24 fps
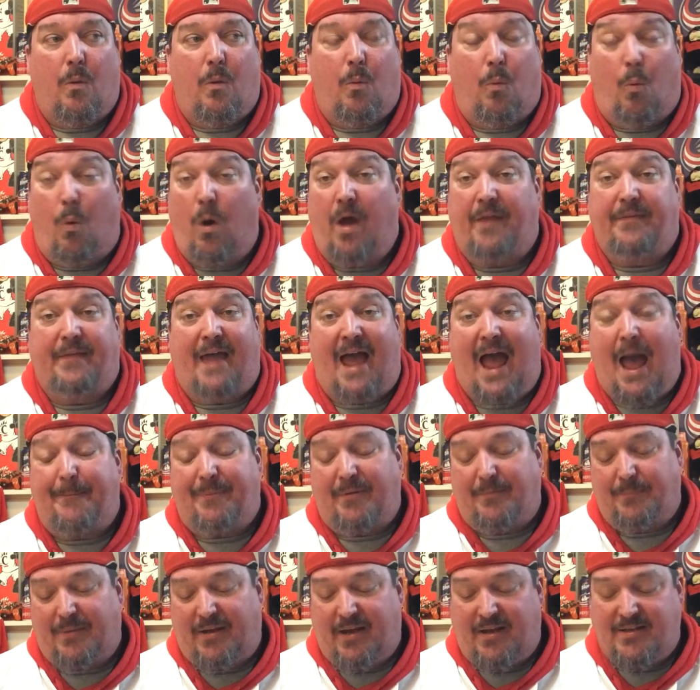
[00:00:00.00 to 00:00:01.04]
what
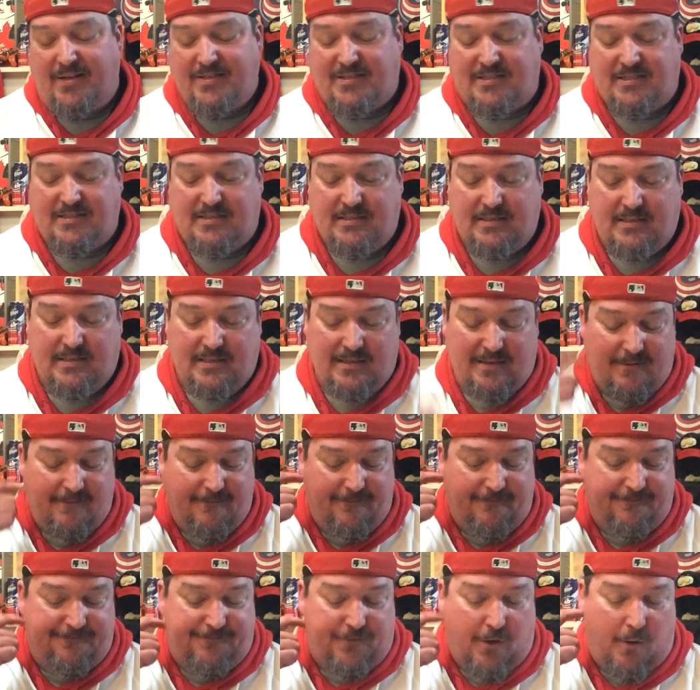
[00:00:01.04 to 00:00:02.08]
happened because,
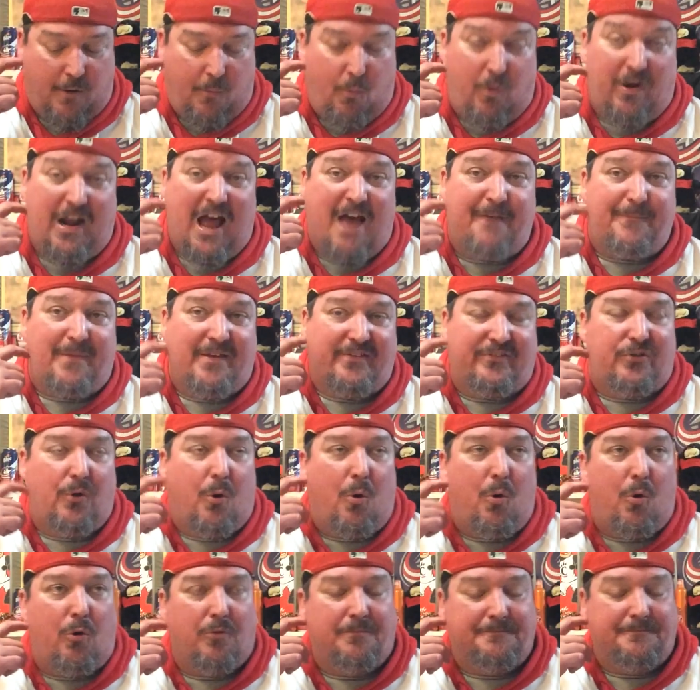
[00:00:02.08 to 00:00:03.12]
from what I've been
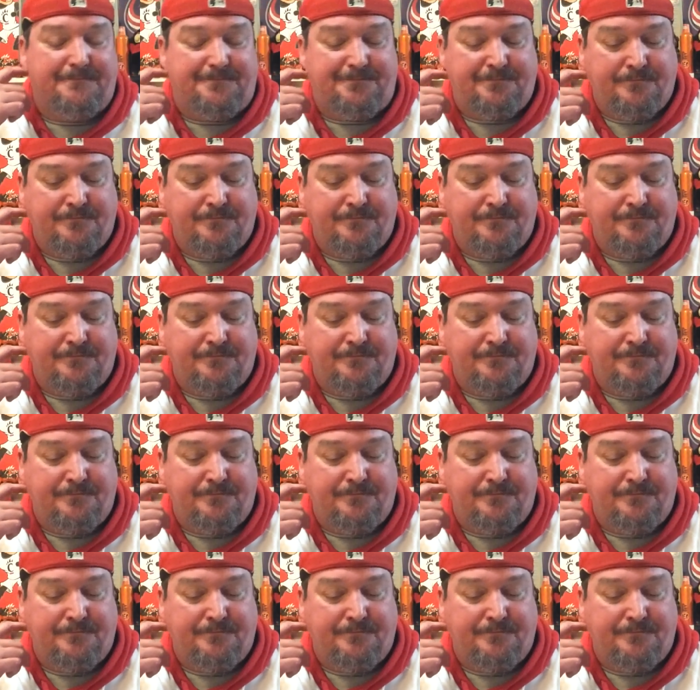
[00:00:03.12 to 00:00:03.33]
told,